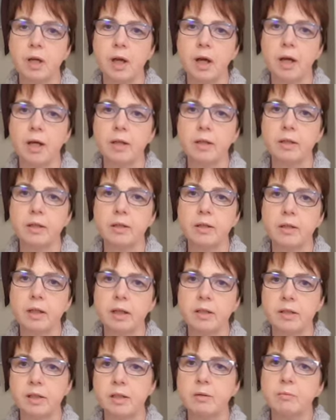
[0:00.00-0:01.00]
and I
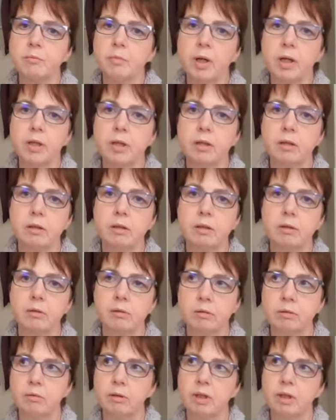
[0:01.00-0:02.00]
didn't make,
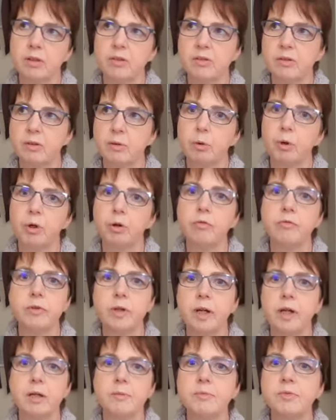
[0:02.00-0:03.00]
as quite often
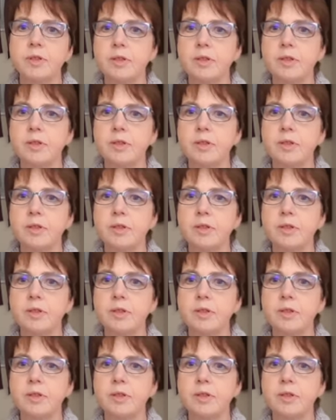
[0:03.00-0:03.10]
happens,